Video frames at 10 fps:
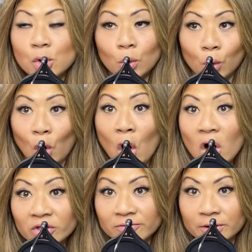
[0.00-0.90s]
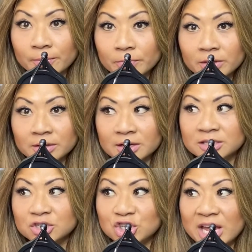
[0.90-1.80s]
or all of them, need
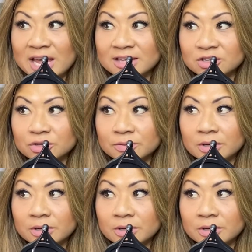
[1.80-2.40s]
to change.